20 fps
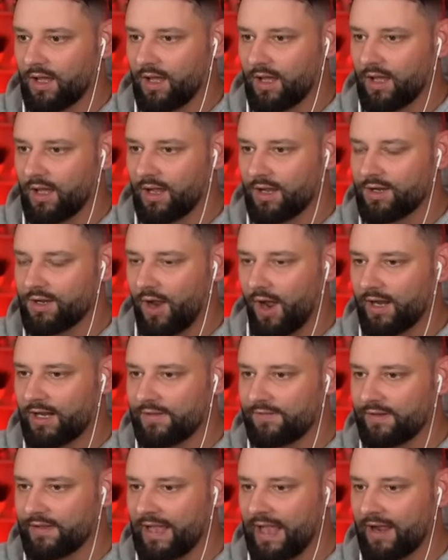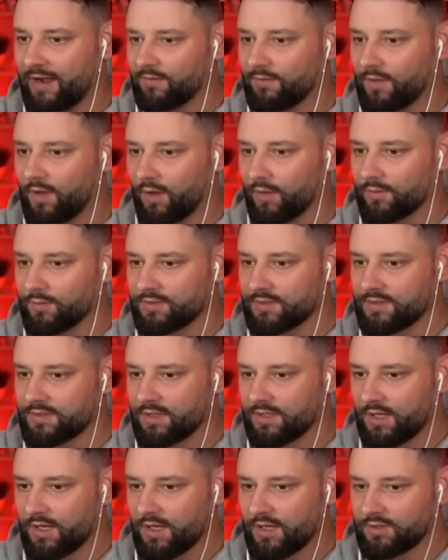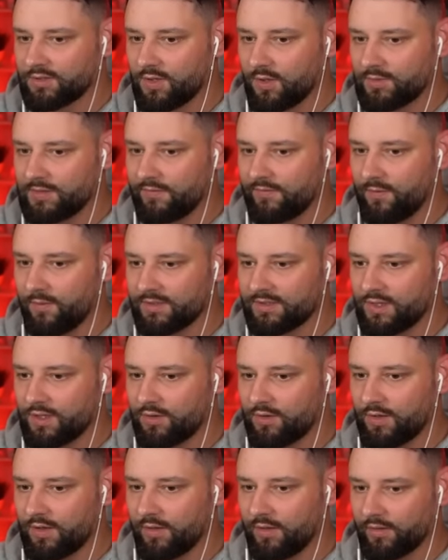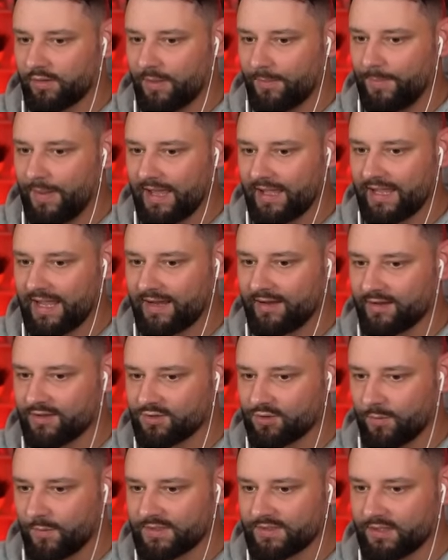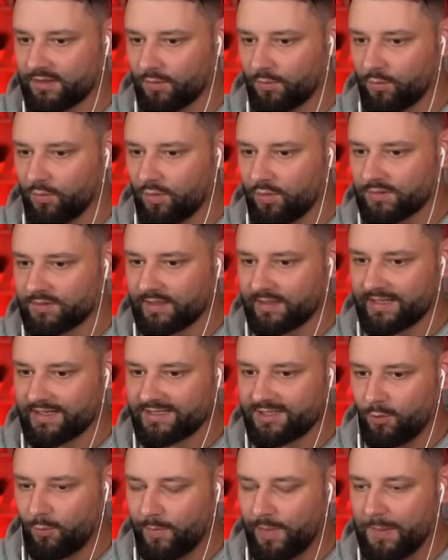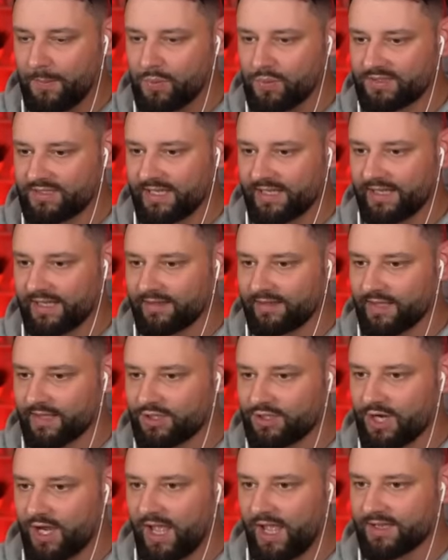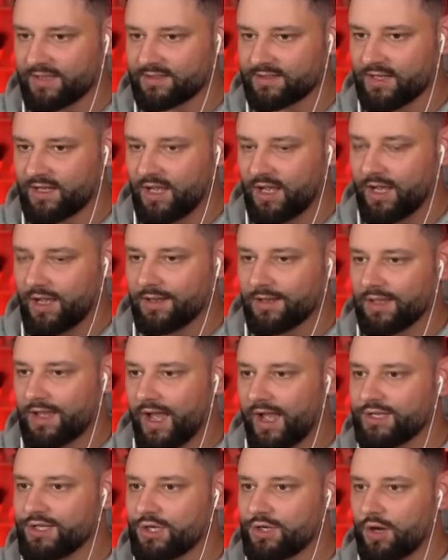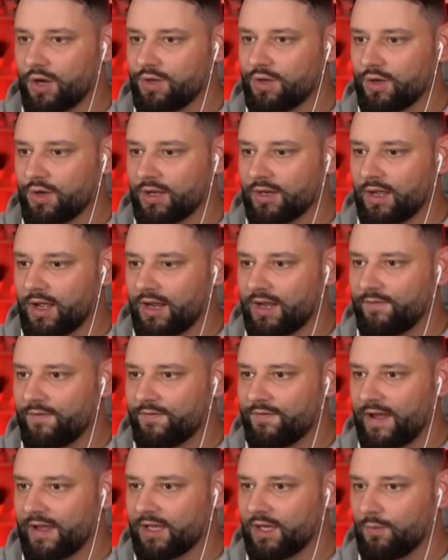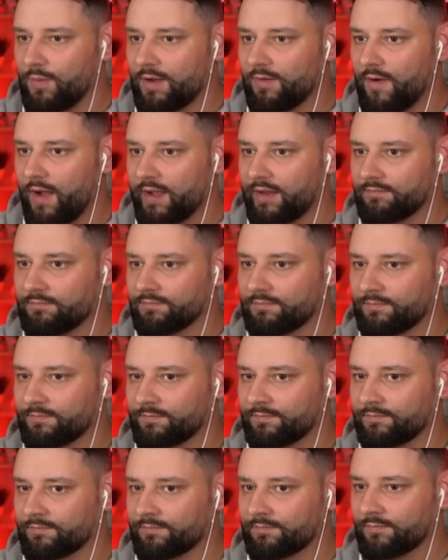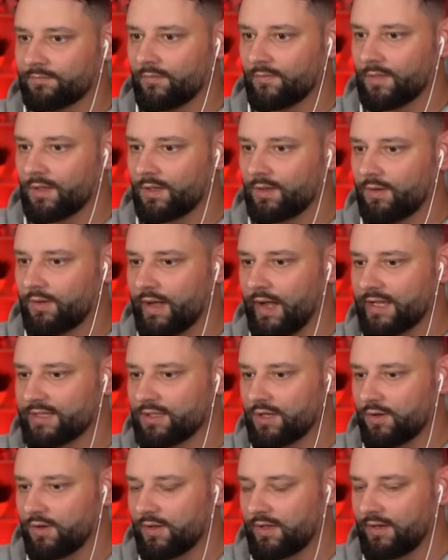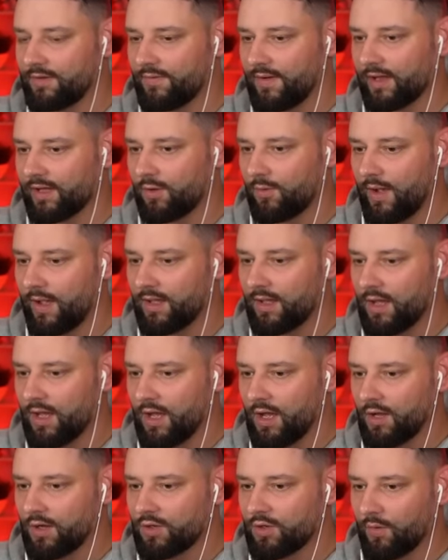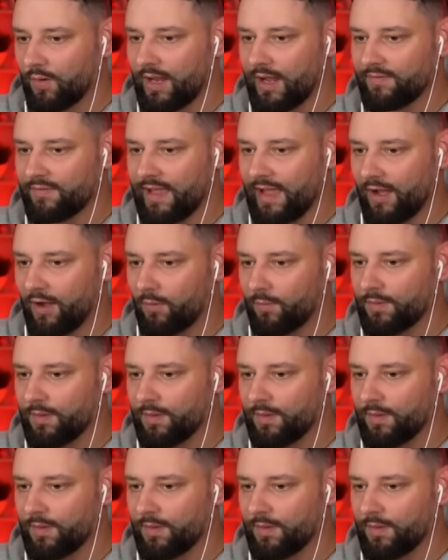Uh, nine if you count those. So as everyone's doing, the back end is almost in the water. There's still people sitting in their chairs. Guys, you know you can kind of evacuate, right? You guys know you can evacuate. Do I have to help